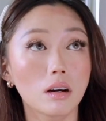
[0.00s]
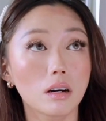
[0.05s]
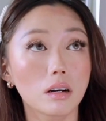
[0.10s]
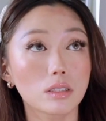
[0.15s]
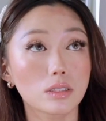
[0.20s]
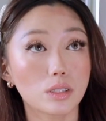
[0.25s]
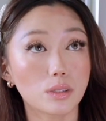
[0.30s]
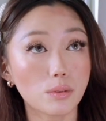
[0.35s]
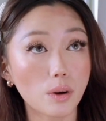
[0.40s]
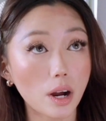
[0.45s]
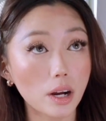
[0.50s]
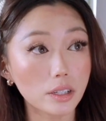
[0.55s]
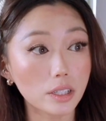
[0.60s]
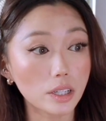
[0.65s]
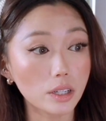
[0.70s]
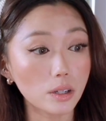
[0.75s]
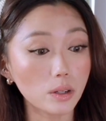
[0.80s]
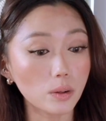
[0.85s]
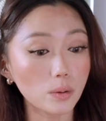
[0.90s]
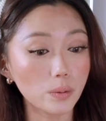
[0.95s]

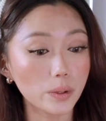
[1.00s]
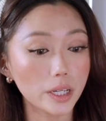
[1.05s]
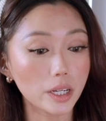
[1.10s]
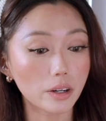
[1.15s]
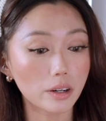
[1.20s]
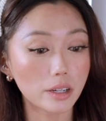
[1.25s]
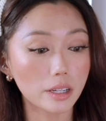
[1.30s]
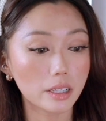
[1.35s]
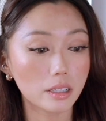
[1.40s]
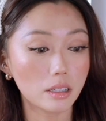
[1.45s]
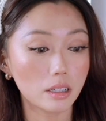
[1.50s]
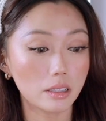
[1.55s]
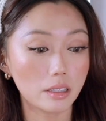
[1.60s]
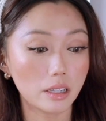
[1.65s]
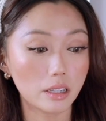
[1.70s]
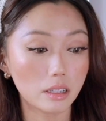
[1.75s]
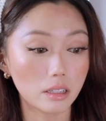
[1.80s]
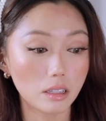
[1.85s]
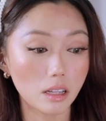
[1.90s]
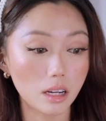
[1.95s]
Toronto, we are in
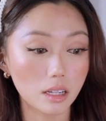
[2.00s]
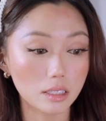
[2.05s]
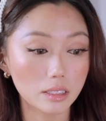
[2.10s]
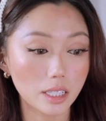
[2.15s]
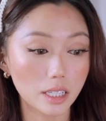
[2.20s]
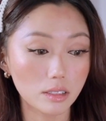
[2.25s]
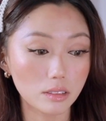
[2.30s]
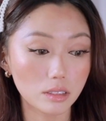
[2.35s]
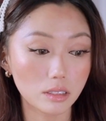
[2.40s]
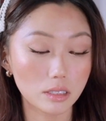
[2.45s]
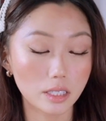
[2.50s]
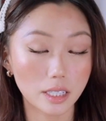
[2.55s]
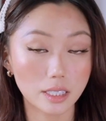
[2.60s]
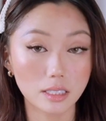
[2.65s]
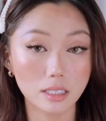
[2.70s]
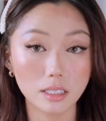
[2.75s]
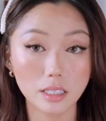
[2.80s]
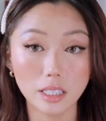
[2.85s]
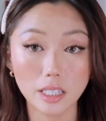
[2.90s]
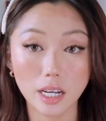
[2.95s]
another lockdown, so
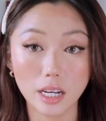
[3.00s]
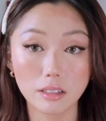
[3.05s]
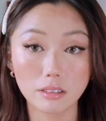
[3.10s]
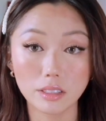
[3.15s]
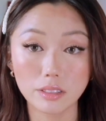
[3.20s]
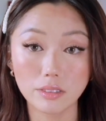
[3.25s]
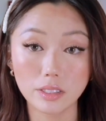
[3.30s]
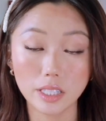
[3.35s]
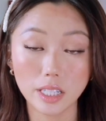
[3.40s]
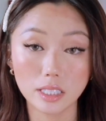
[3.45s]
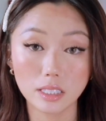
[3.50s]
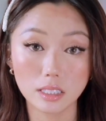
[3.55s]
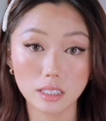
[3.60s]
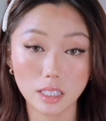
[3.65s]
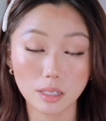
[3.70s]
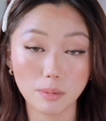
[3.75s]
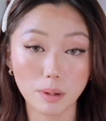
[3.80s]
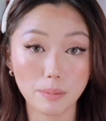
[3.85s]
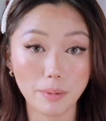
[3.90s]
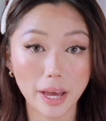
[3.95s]
technically I don't even get to
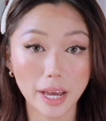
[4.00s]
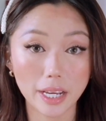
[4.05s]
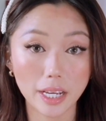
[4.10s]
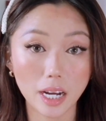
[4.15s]
take my bag